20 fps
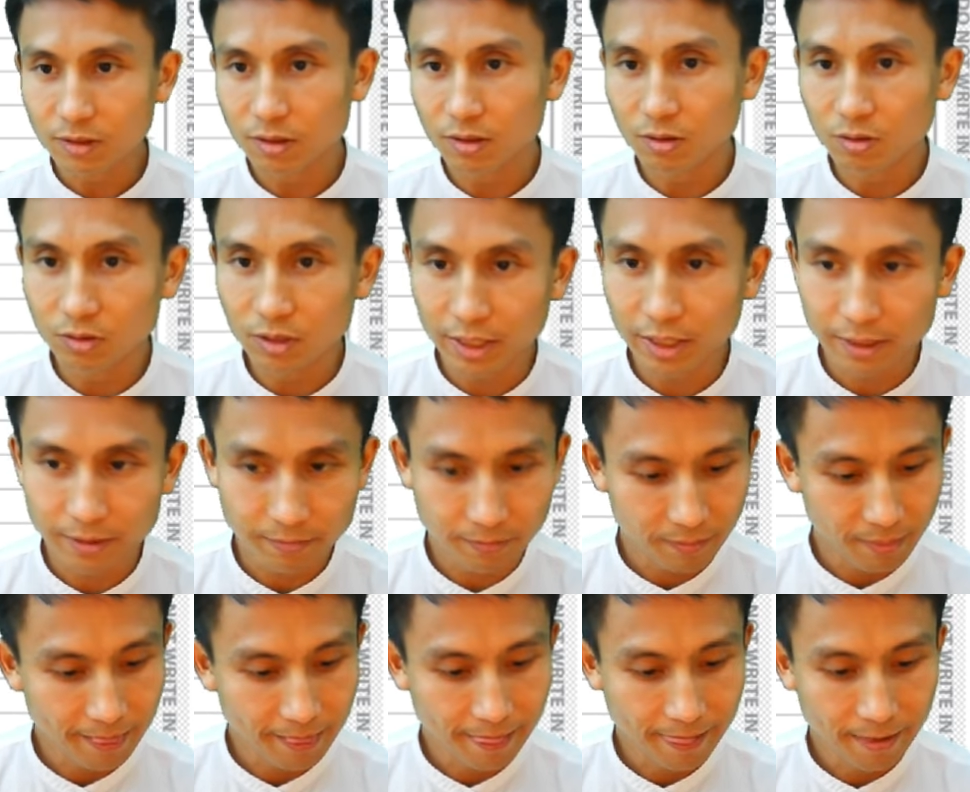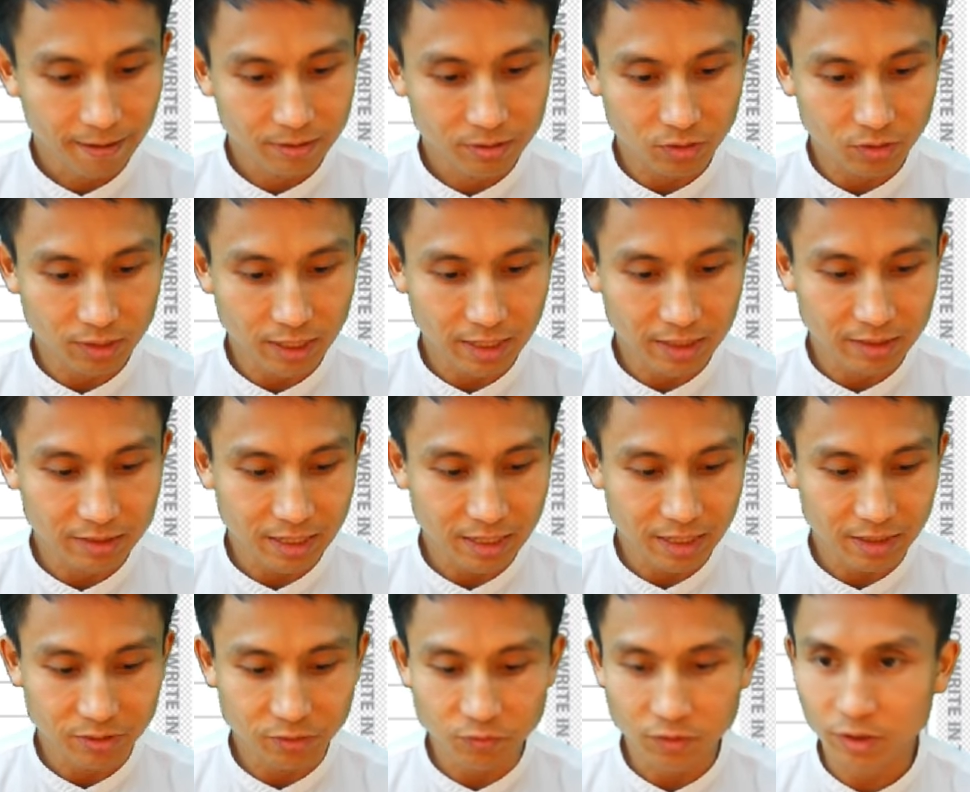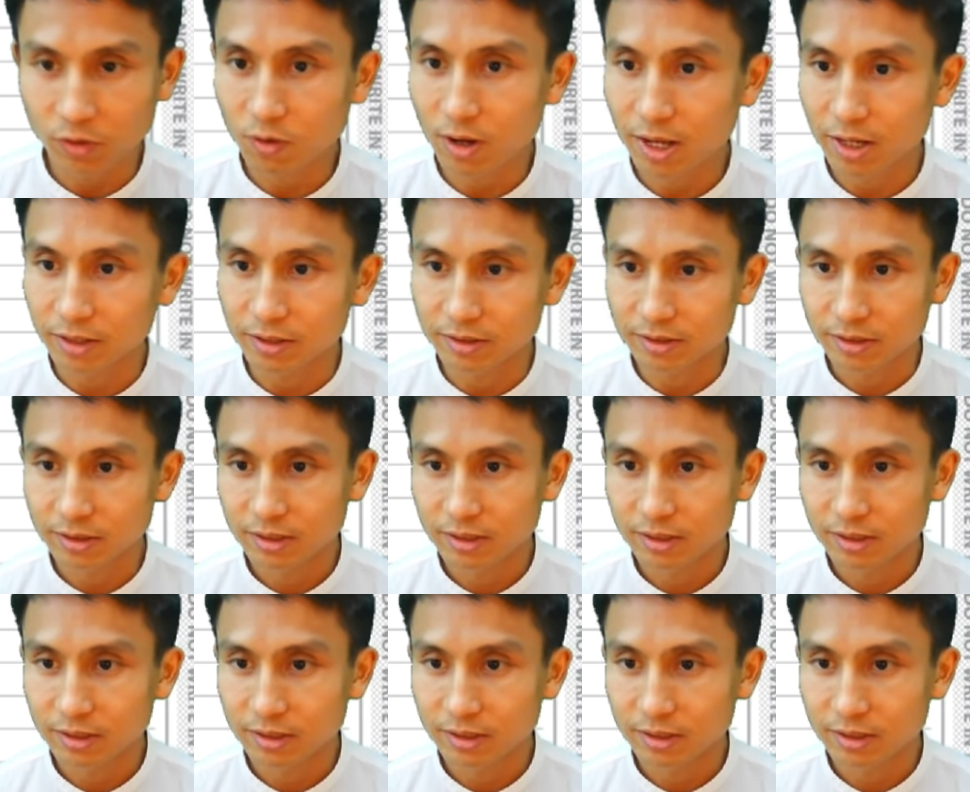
Okay, so that is as required.